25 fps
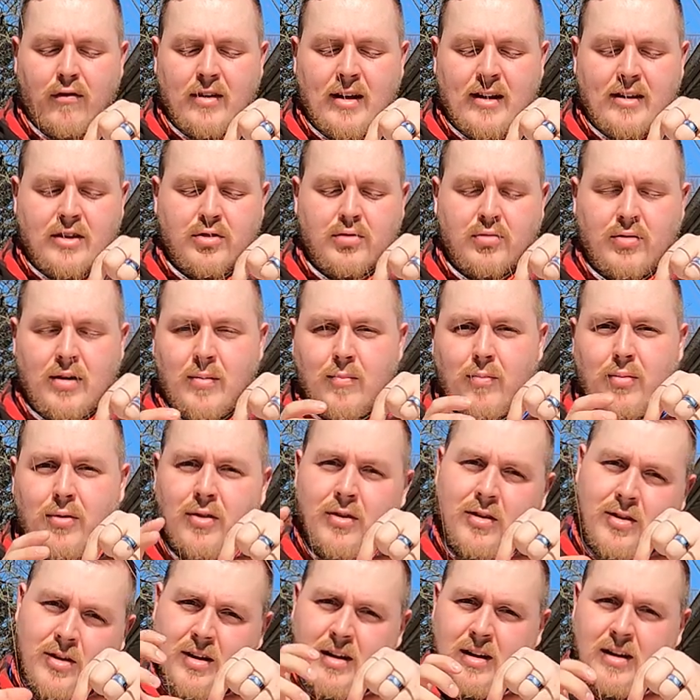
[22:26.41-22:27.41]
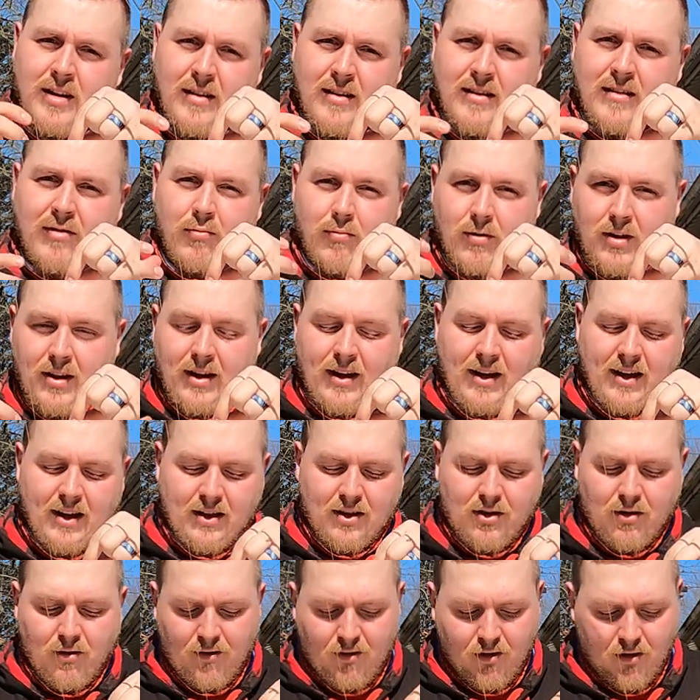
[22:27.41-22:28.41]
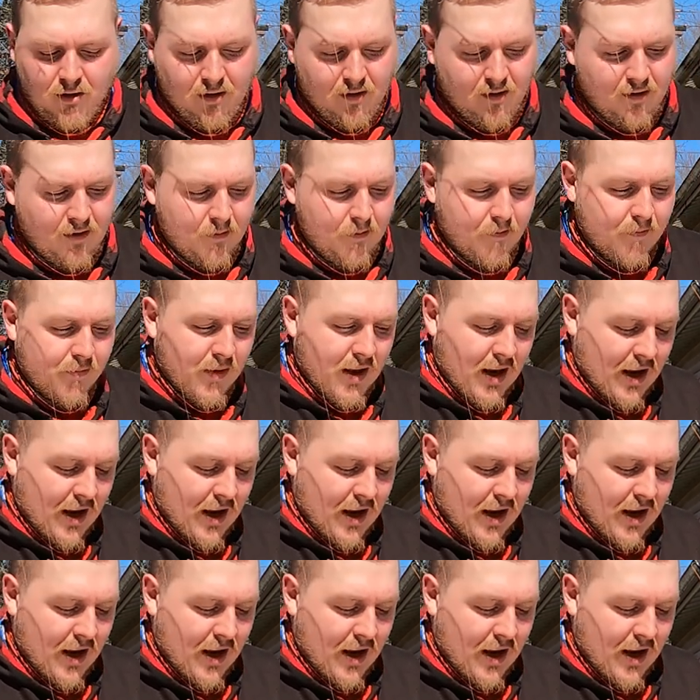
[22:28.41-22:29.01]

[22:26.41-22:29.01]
for that shrimp to really get those hooks.